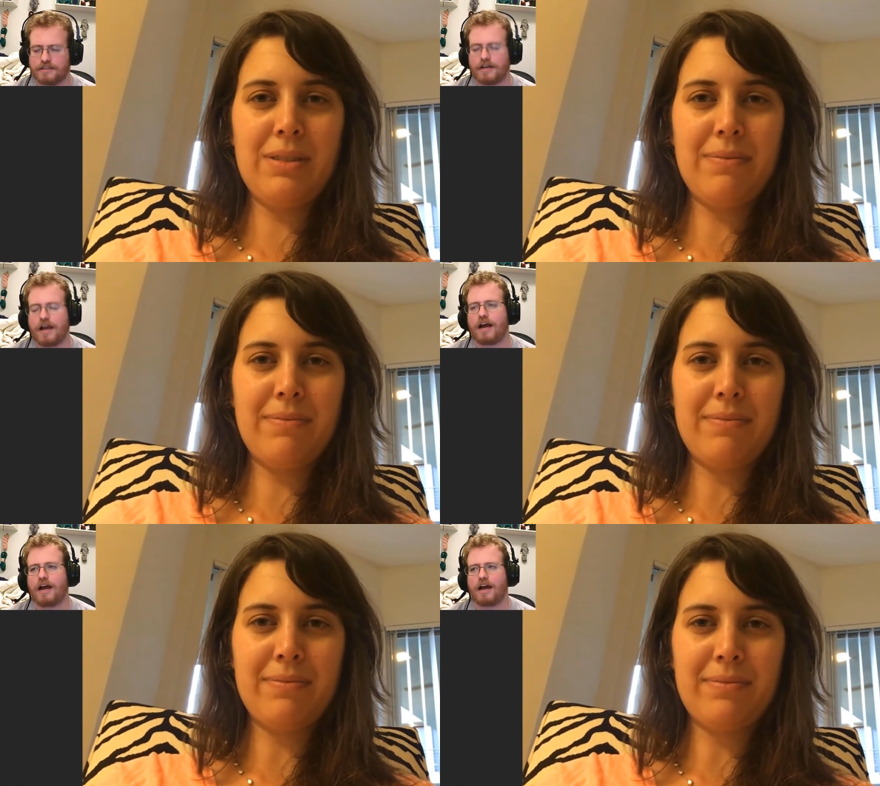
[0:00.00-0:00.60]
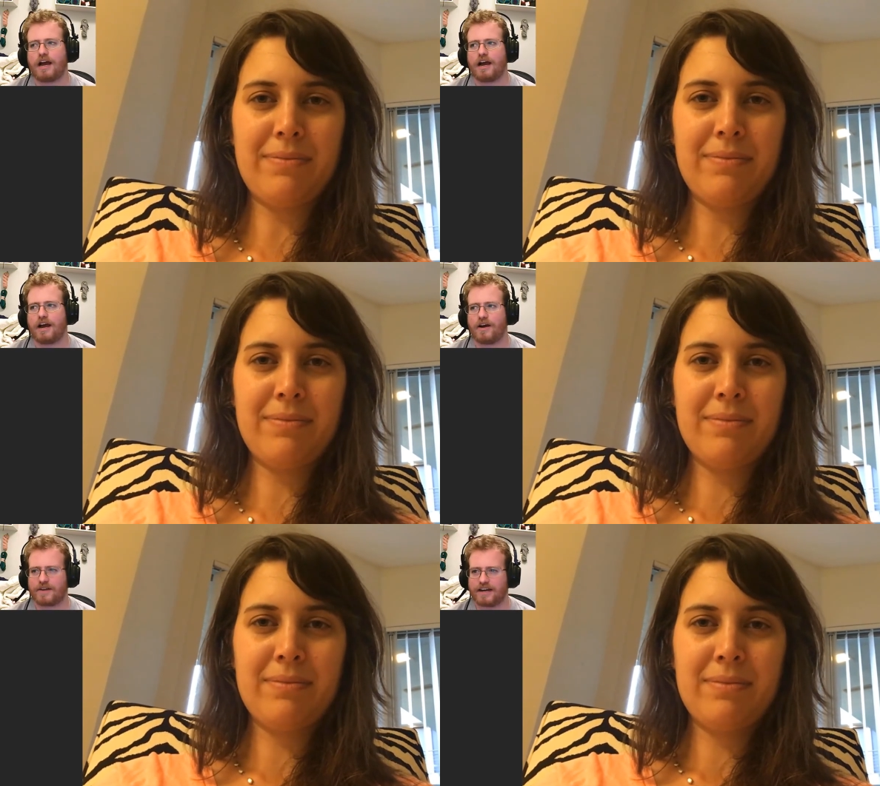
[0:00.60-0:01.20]
Speaker 1: Ah,
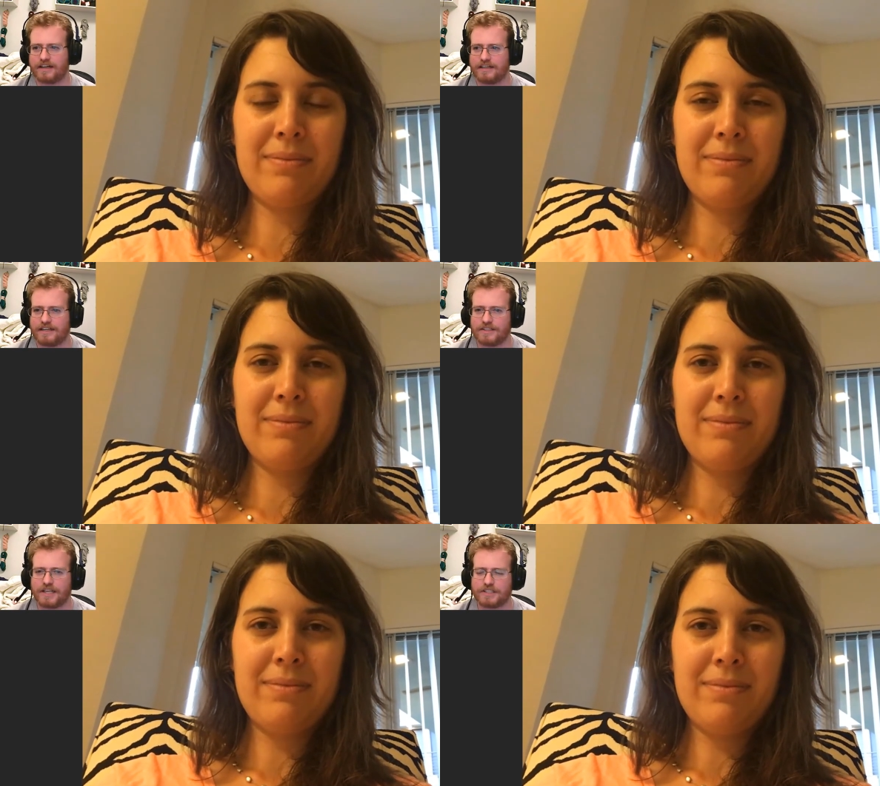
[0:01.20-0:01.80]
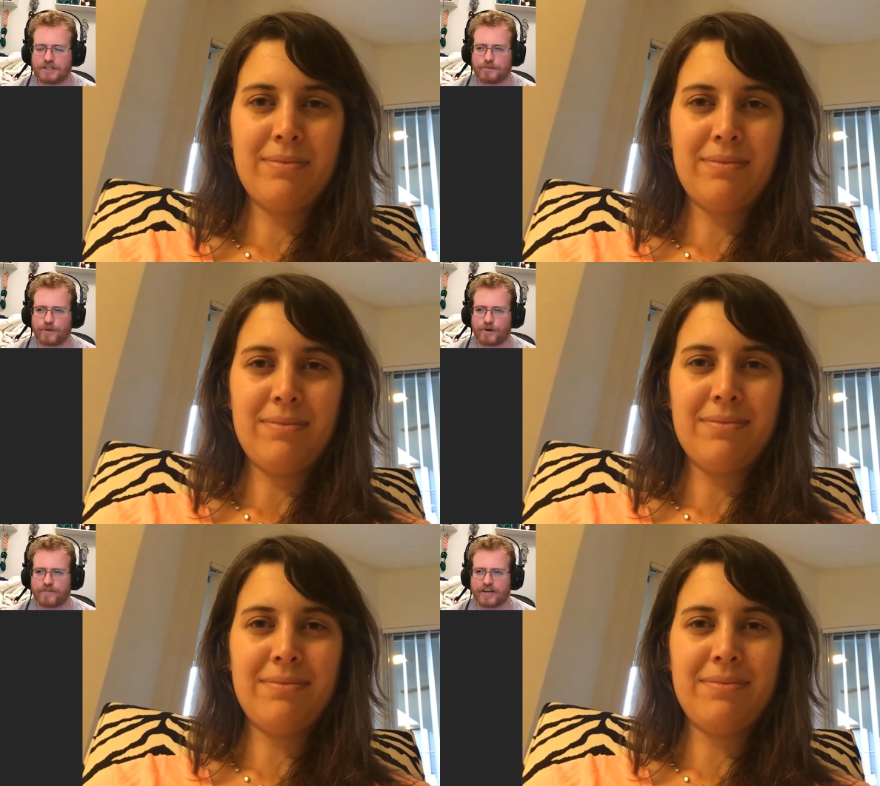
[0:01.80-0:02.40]
okay. So that's a good
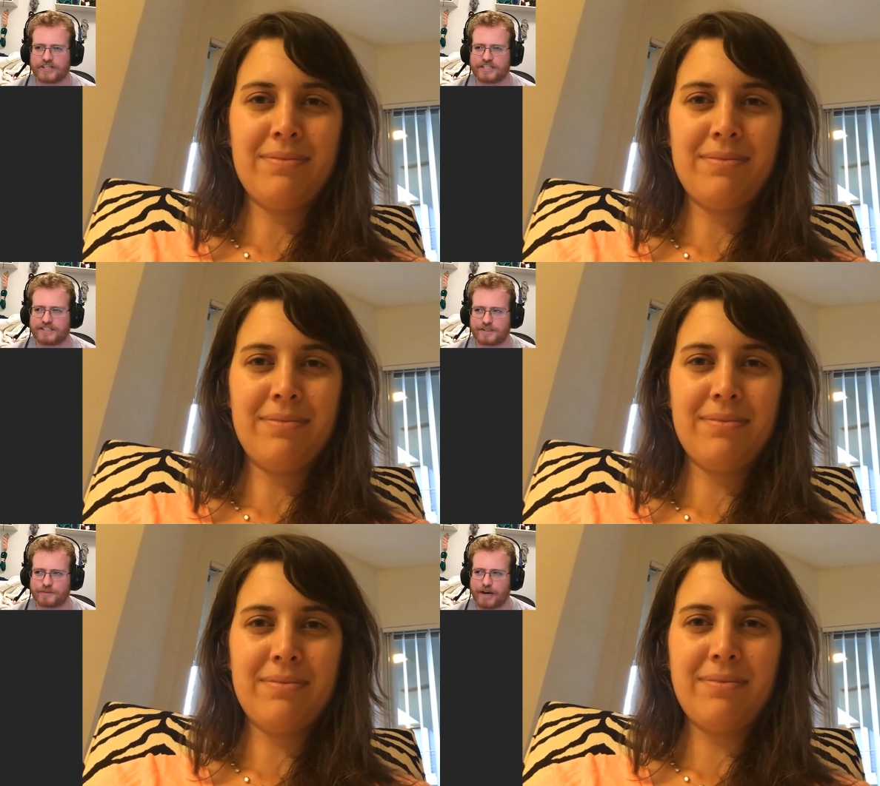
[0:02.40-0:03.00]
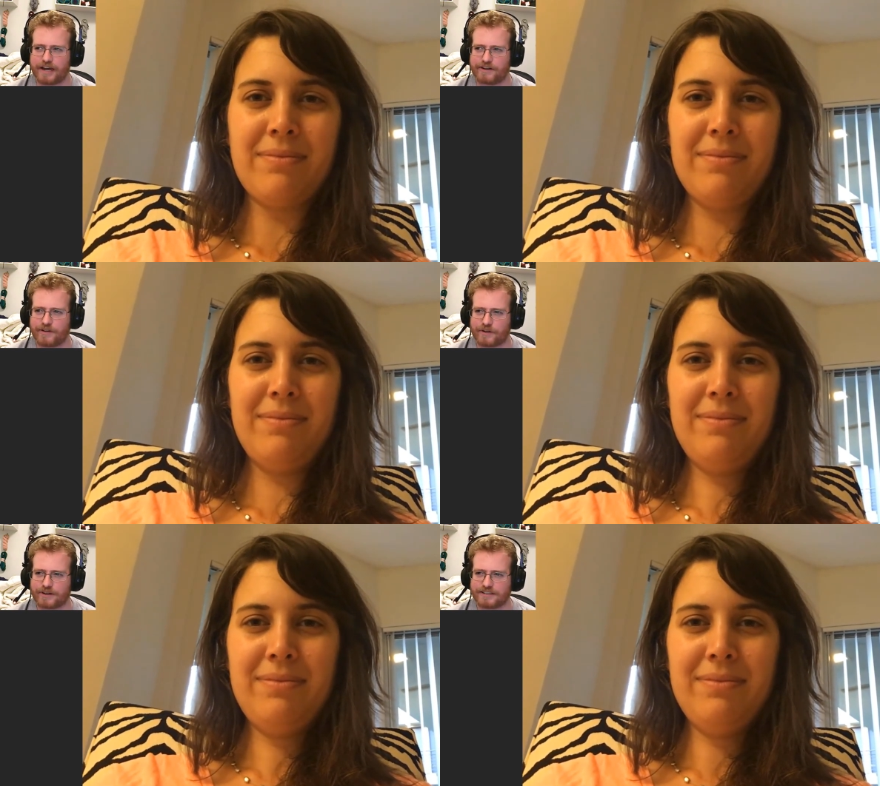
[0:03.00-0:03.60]
motivation to buy
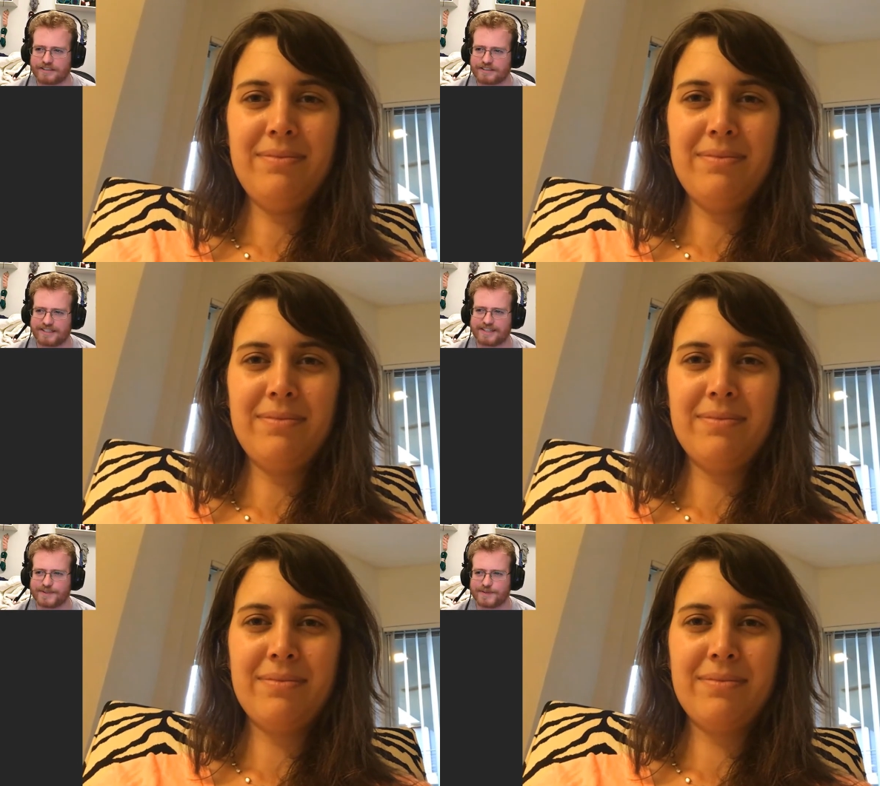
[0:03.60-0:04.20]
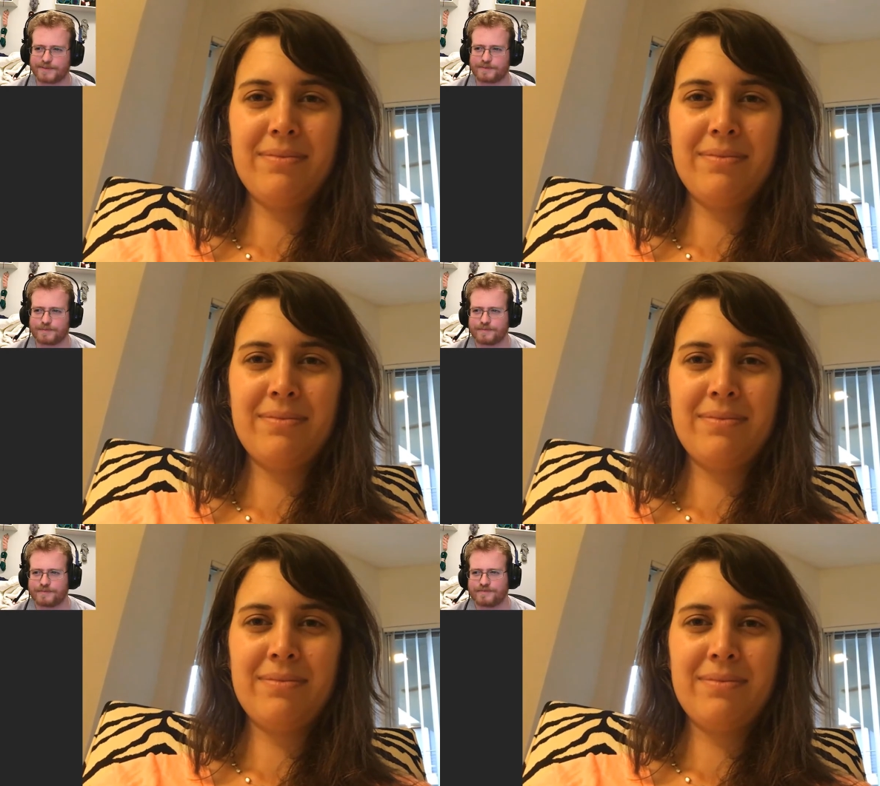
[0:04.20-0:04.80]
another. So.
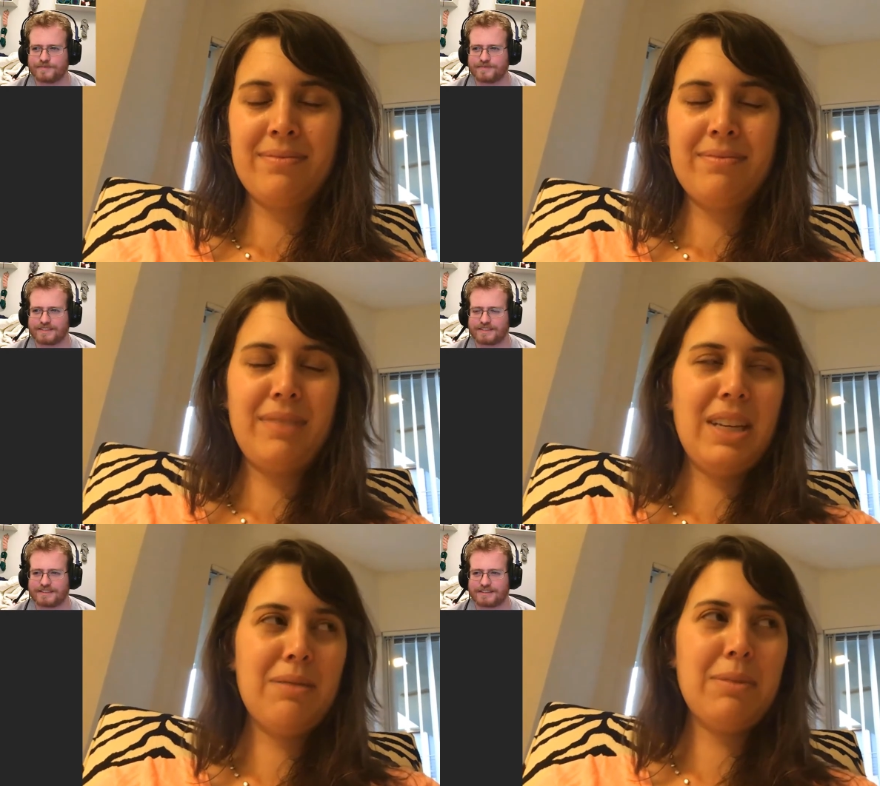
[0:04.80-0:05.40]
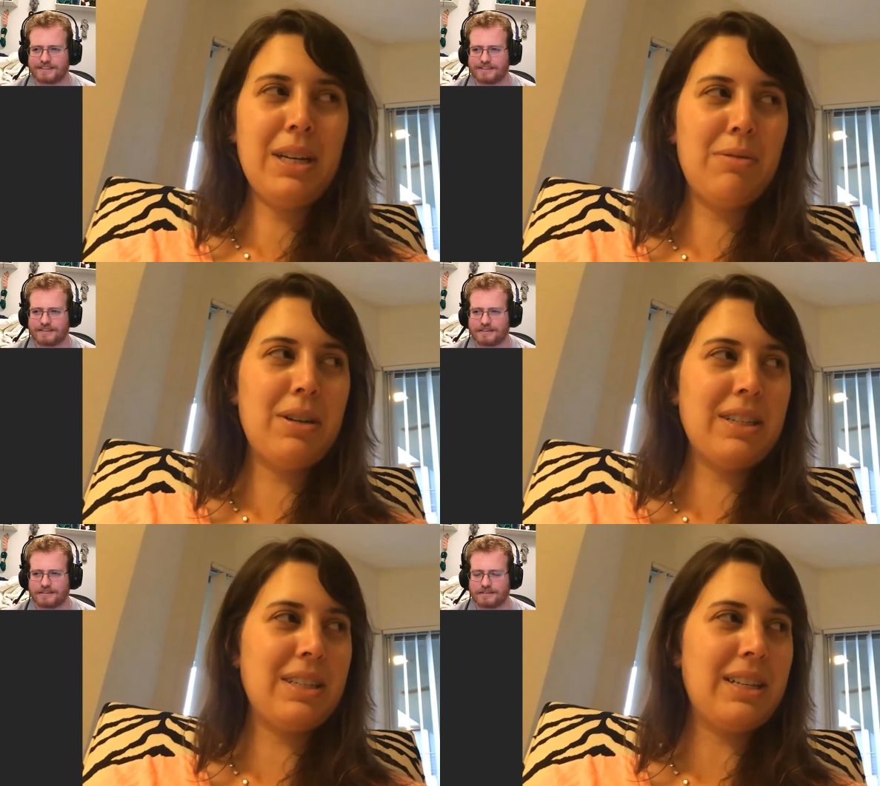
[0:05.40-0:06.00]
Speaker 2: Yeah, I don't want it to
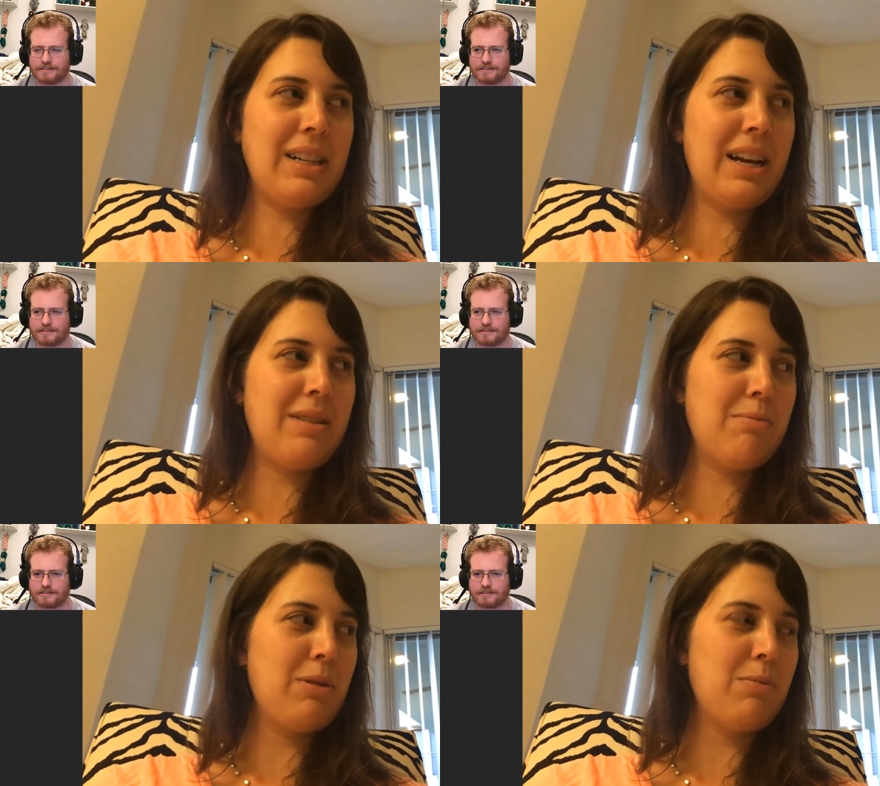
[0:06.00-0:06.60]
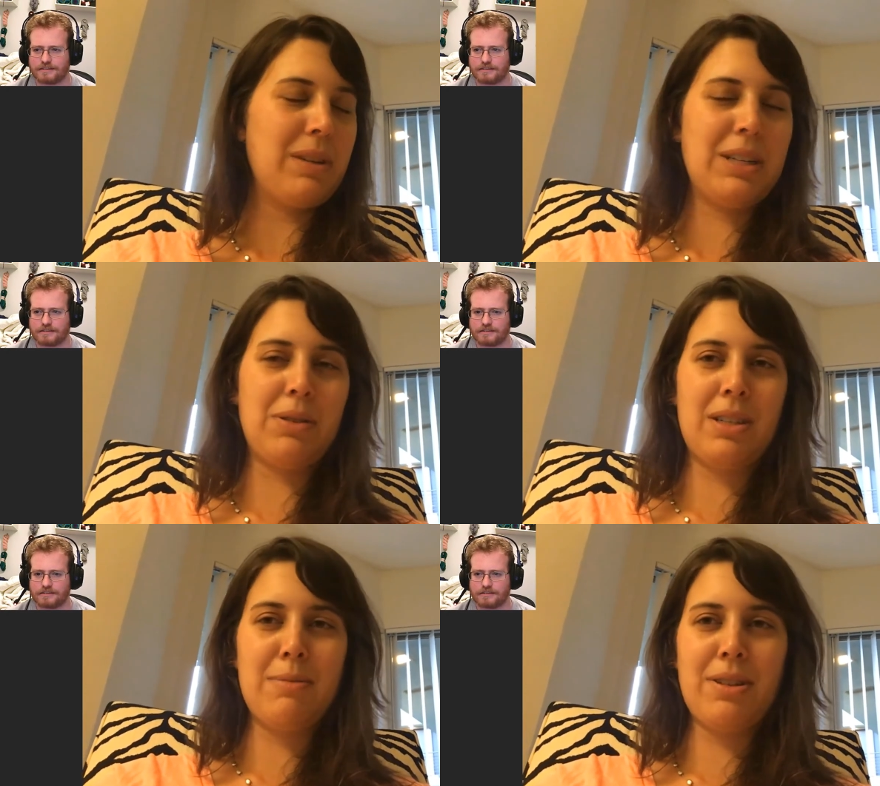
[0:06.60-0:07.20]
sell out and be replaced with some
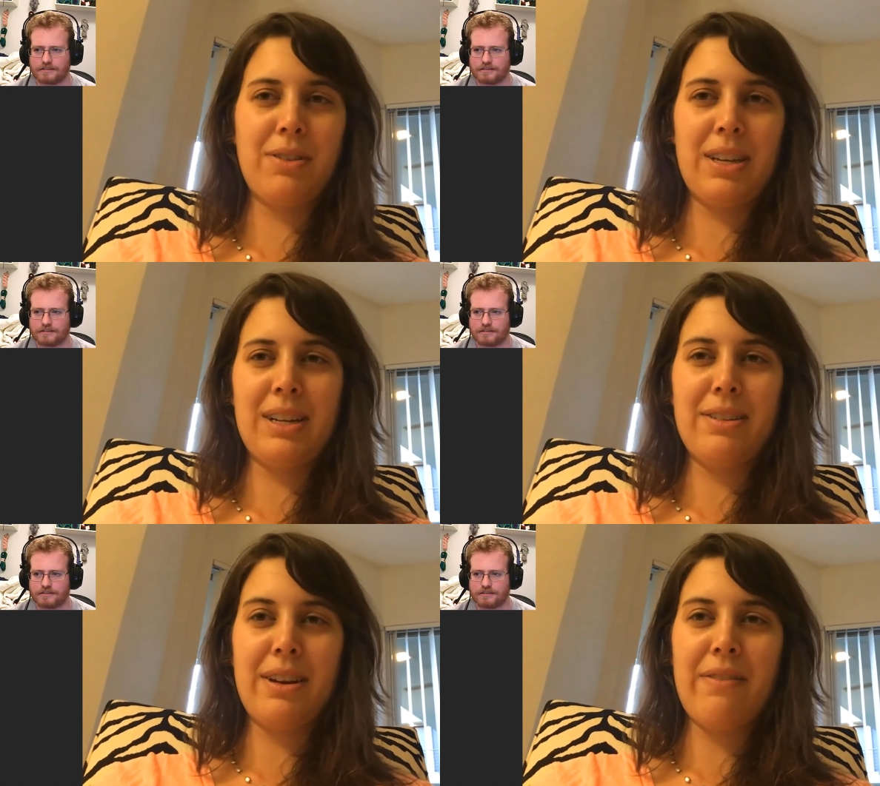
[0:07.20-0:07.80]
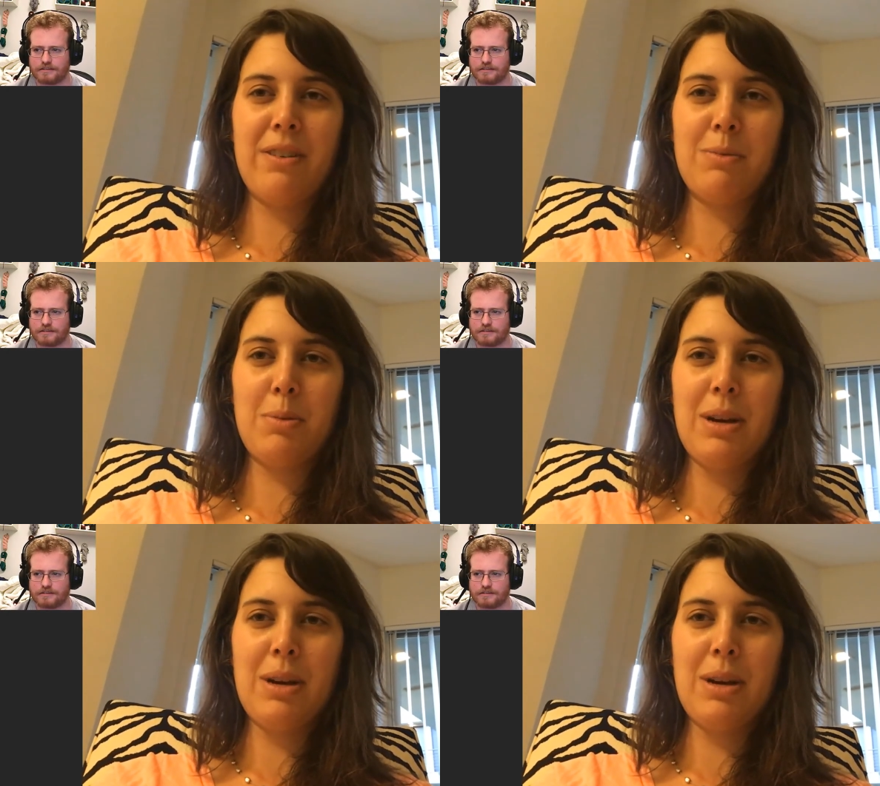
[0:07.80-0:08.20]
other thing I'll inevitably buy.